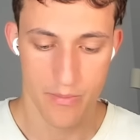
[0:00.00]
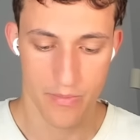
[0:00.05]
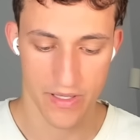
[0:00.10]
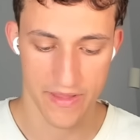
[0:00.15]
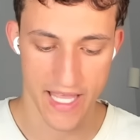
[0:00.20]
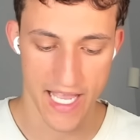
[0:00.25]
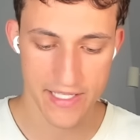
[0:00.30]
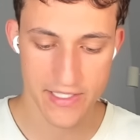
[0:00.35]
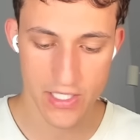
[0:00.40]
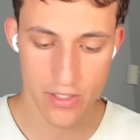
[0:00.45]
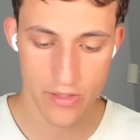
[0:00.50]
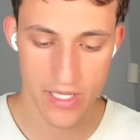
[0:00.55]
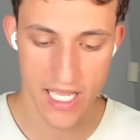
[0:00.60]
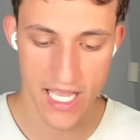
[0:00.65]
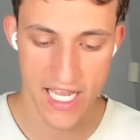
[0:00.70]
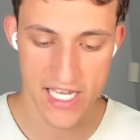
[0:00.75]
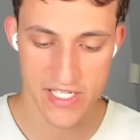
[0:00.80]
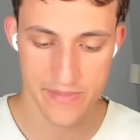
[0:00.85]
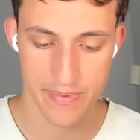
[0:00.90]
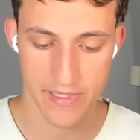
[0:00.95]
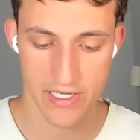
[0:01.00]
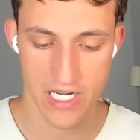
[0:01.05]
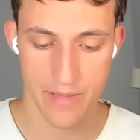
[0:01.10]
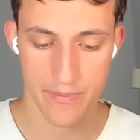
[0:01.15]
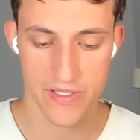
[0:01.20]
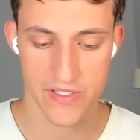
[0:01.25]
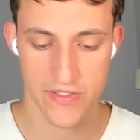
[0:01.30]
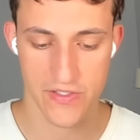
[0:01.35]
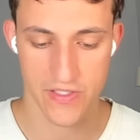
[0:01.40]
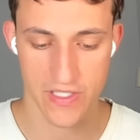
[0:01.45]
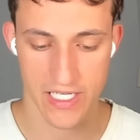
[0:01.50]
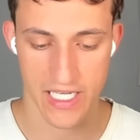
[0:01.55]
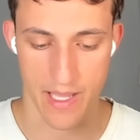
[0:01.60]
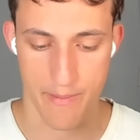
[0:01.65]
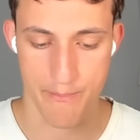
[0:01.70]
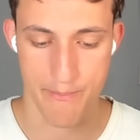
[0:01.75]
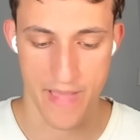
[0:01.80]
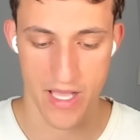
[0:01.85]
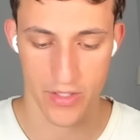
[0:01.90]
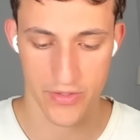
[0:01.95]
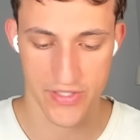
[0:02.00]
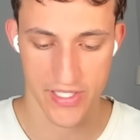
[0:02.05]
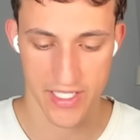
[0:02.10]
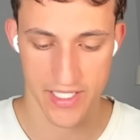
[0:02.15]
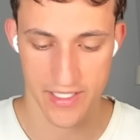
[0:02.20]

But that's okay. Spirit Empress is going to get melted.